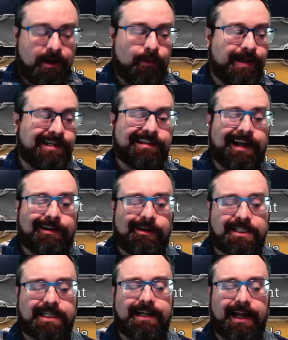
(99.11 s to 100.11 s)
Wait till 9
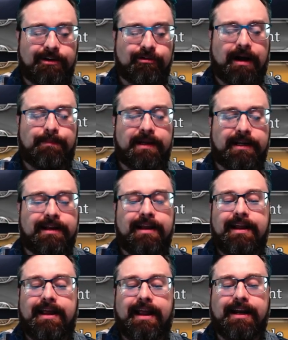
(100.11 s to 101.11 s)
costs again, drop in
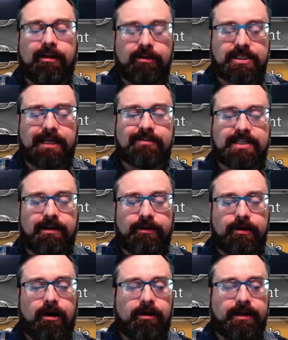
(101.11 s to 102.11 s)
another set of
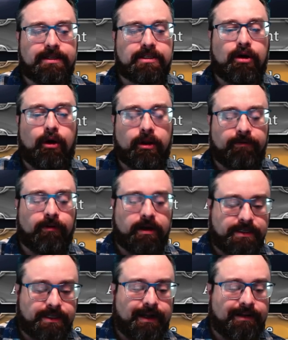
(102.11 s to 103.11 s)
Skeletal Guardians on the
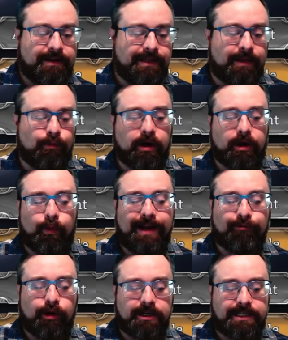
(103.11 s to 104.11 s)
front tile. And then we're going to
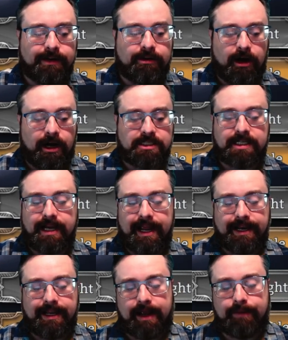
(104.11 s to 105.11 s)
wait for a 10 cost,
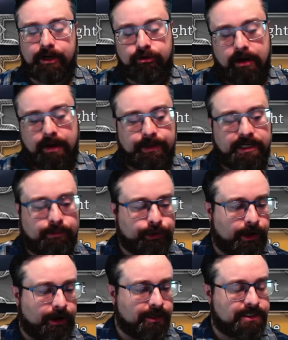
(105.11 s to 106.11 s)
and I'm going to drop in double
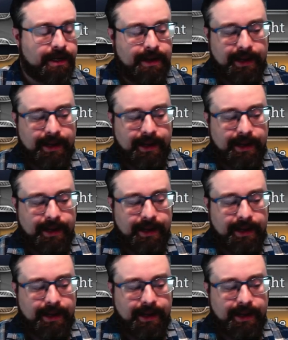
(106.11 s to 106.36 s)
dogs.